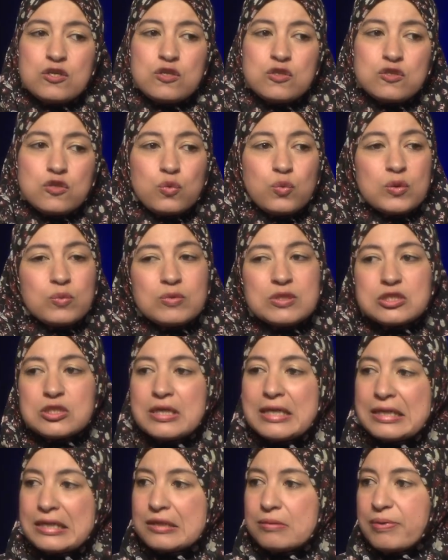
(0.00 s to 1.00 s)
So when we
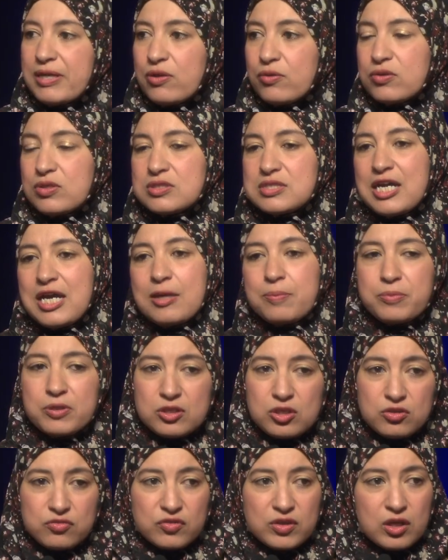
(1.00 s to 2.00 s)
talk about the topic
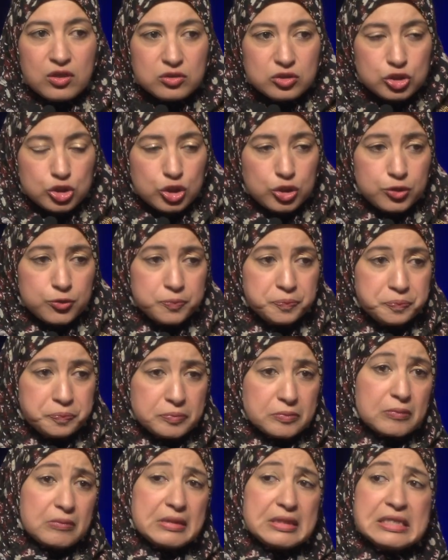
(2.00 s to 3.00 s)
of culture
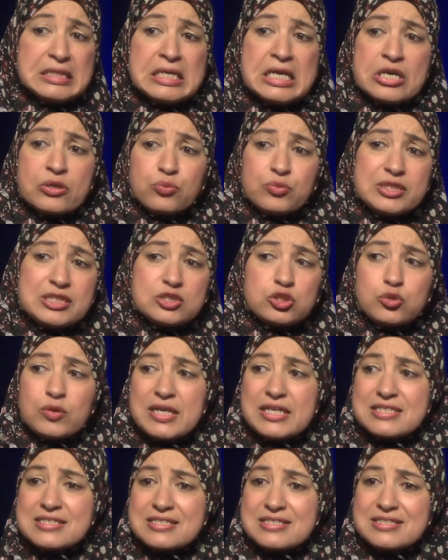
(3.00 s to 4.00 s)
and we
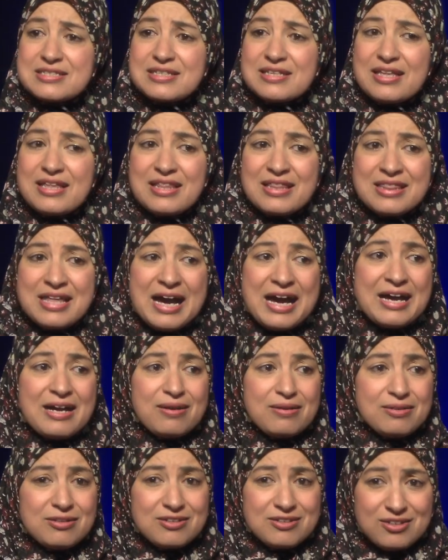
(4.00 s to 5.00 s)
address that
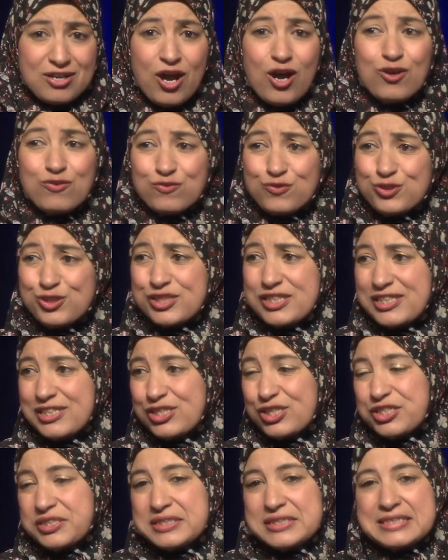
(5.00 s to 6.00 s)

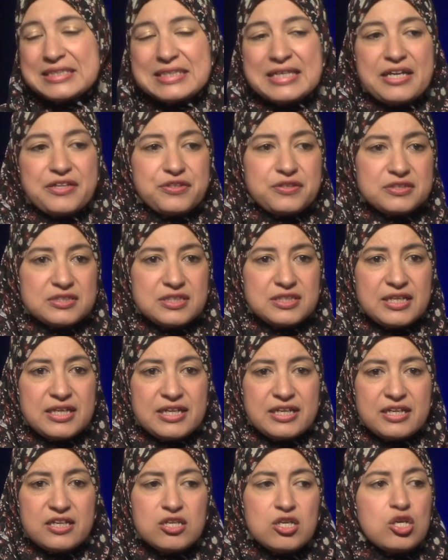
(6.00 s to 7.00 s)
conversation together today,
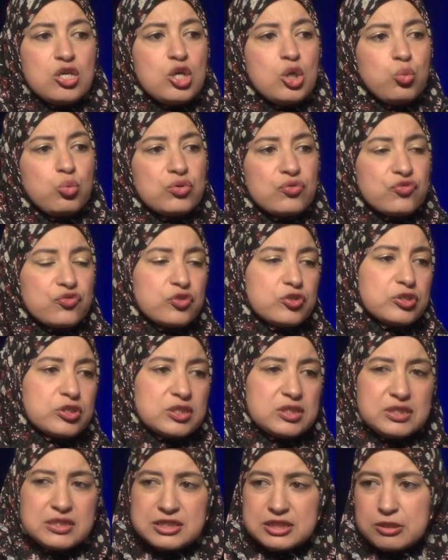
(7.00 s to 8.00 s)
we first
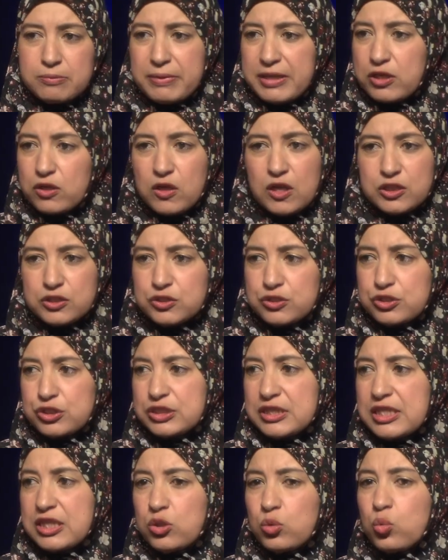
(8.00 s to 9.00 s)
need to better
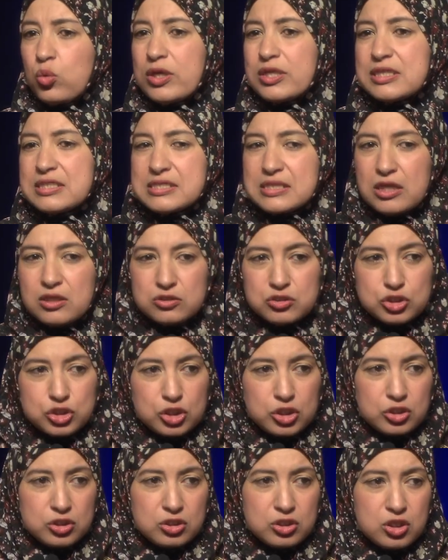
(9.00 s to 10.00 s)
understand what is
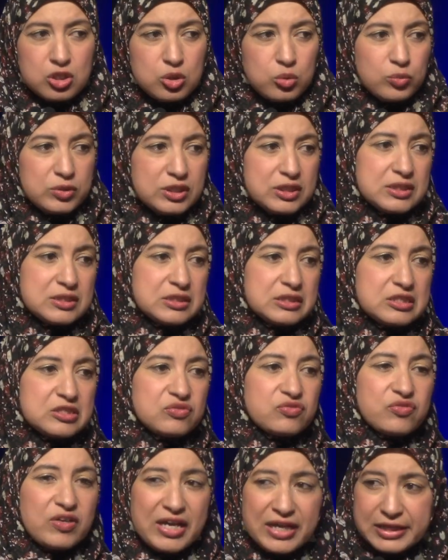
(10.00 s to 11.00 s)
culture. We need to
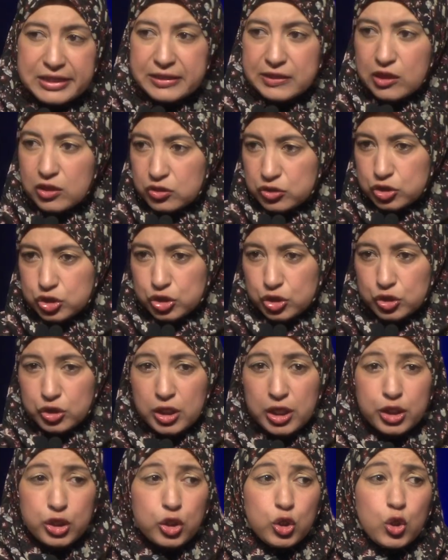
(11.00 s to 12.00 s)
define culture
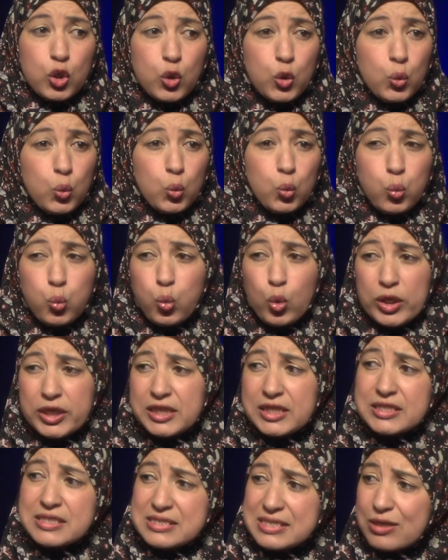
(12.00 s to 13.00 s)
and know what it
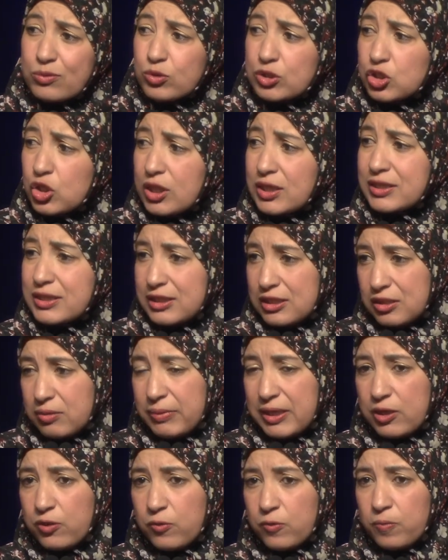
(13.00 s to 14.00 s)
is that we're talking
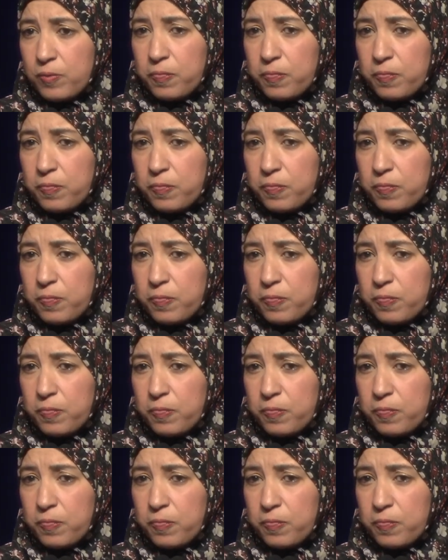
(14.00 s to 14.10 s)
about.